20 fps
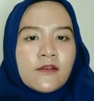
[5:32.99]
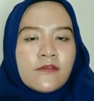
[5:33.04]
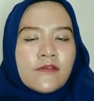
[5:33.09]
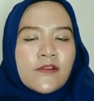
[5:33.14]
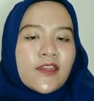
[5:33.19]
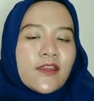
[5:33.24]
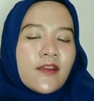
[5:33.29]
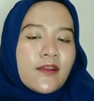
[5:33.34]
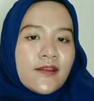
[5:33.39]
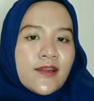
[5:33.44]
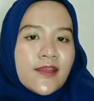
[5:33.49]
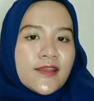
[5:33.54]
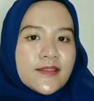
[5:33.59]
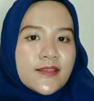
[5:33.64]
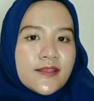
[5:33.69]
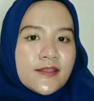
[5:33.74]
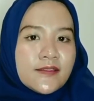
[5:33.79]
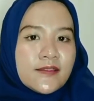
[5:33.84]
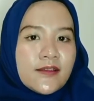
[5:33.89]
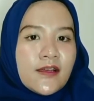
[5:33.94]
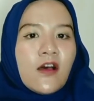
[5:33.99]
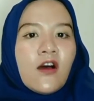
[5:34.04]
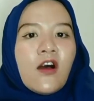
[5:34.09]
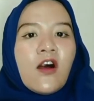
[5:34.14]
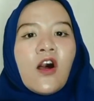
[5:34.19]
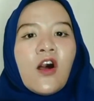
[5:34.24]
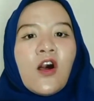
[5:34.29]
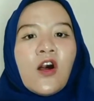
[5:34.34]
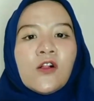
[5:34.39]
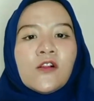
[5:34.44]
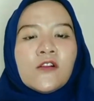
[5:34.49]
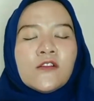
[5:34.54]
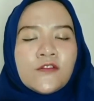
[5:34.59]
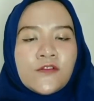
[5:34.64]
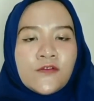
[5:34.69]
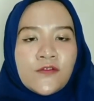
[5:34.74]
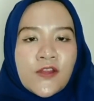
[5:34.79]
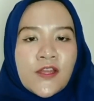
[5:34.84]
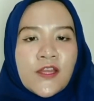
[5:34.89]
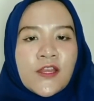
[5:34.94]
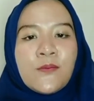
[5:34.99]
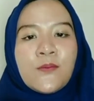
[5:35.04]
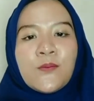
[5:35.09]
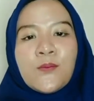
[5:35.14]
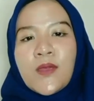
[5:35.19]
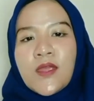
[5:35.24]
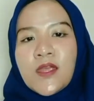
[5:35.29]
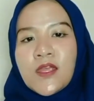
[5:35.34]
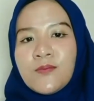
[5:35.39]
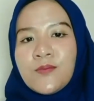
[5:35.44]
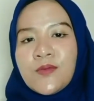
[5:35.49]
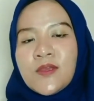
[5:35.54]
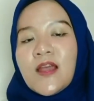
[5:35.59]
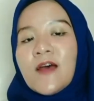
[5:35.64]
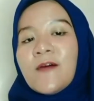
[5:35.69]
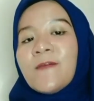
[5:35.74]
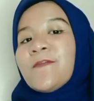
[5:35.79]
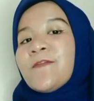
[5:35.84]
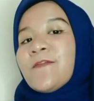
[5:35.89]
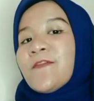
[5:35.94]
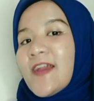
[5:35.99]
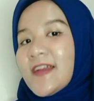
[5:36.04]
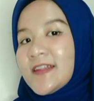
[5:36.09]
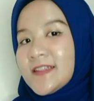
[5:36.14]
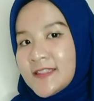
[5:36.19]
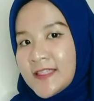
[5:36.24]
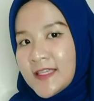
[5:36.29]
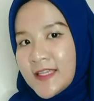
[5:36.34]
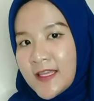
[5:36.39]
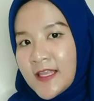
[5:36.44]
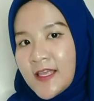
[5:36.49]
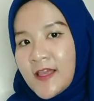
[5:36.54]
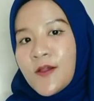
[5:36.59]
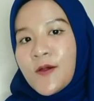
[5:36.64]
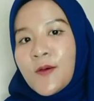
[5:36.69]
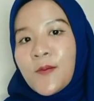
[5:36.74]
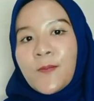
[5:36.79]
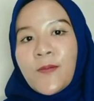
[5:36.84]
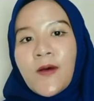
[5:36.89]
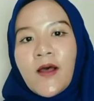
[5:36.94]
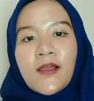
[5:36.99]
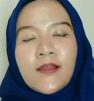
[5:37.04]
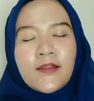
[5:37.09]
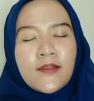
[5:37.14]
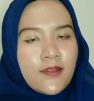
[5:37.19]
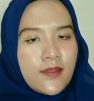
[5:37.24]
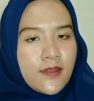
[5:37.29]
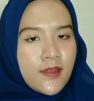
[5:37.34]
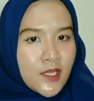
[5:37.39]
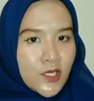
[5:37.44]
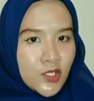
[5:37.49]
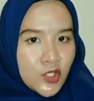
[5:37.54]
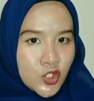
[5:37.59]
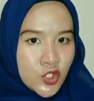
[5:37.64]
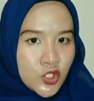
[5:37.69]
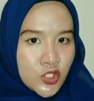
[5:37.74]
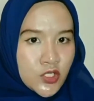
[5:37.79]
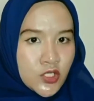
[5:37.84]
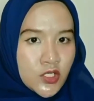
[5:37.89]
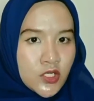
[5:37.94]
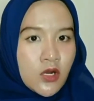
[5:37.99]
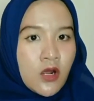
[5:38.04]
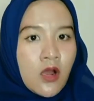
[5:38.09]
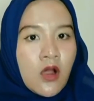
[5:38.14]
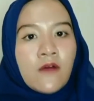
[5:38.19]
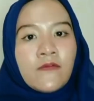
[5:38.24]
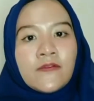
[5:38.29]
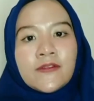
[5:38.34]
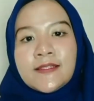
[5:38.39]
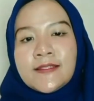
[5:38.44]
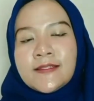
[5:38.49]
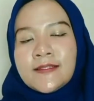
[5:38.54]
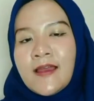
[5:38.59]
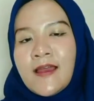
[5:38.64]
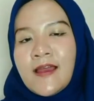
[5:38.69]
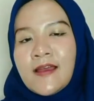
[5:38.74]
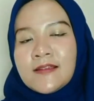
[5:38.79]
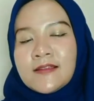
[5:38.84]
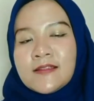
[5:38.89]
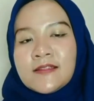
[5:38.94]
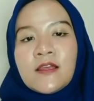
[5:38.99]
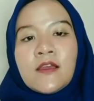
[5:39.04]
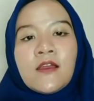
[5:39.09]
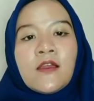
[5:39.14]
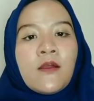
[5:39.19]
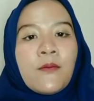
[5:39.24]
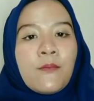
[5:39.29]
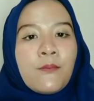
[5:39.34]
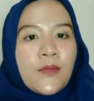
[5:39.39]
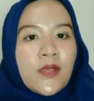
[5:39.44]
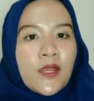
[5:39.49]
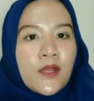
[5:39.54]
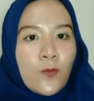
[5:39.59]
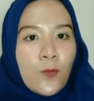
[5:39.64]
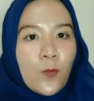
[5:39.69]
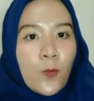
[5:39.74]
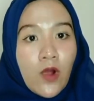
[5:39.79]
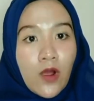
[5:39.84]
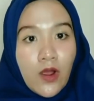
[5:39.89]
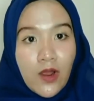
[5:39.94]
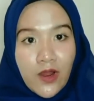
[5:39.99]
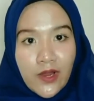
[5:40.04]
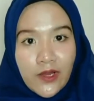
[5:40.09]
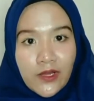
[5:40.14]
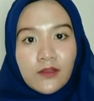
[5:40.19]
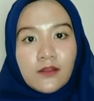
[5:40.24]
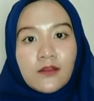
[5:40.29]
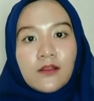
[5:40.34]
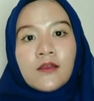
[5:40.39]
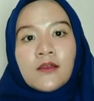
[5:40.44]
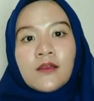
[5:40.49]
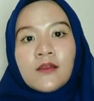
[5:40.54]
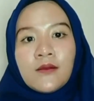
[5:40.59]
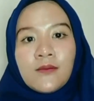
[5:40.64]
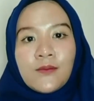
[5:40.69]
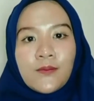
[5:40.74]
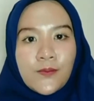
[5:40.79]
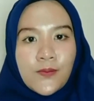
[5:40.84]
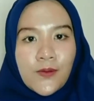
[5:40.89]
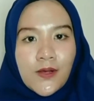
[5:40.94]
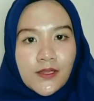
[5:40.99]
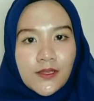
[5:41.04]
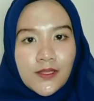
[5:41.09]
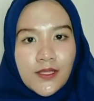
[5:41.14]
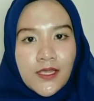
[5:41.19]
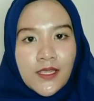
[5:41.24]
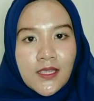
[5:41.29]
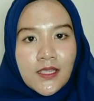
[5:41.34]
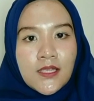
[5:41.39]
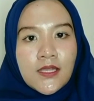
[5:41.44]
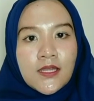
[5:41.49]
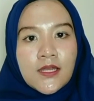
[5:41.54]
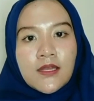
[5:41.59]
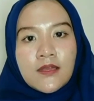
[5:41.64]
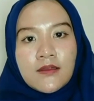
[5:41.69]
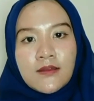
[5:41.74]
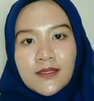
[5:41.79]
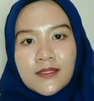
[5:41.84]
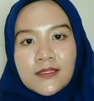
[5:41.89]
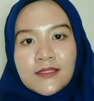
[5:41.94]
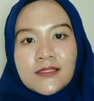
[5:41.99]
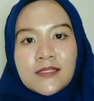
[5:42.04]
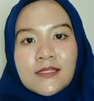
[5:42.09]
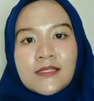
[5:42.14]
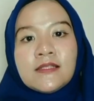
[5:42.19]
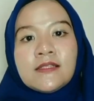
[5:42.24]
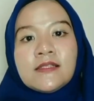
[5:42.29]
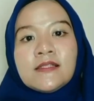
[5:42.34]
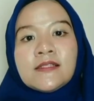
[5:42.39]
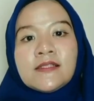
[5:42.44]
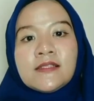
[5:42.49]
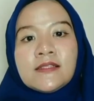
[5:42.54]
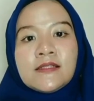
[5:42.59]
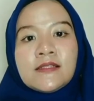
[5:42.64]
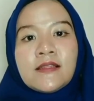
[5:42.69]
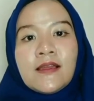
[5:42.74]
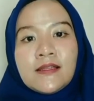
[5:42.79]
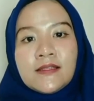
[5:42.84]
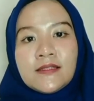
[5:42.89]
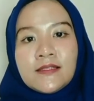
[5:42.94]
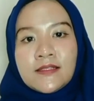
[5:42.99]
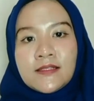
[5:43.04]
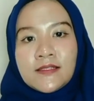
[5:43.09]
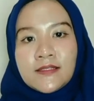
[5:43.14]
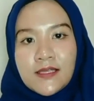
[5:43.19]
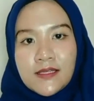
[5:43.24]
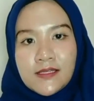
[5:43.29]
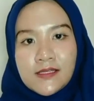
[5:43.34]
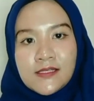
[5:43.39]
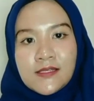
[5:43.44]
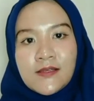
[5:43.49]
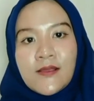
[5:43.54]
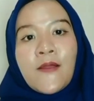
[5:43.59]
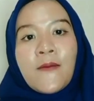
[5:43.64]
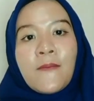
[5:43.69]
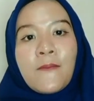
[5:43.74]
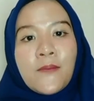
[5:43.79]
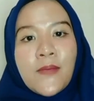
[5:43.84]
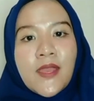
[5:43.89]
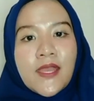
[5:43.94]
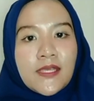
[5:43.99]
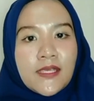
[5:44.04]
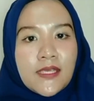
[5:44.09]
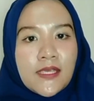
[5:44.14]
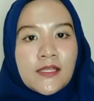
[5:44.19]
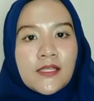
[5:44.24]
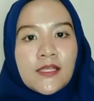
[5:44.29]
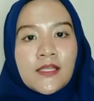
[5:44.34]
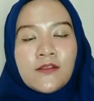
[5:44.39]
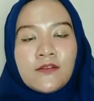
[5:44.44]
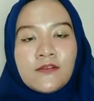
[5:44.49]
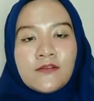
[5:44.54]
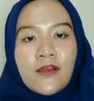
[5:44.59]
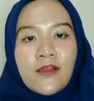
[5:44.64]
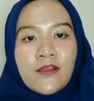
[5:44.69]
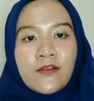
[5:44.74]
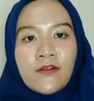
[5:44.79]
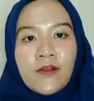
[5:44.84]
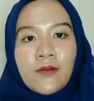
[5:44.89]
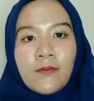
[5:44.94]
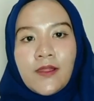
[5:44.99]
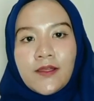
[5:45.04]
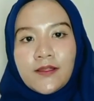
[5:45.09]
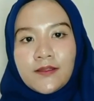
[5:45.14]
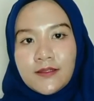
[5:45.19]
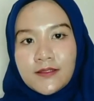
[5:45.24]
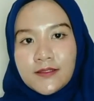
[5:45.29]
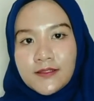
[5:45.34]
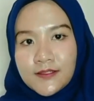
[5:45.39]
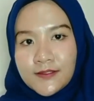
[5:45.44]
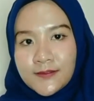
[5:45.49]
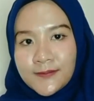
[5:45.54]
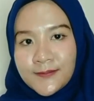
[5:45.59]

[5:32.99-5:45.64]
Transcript: Recognizing that all three may be affected by the nature of a task. Meanwhile, Balley 1996 make it into diagram like this.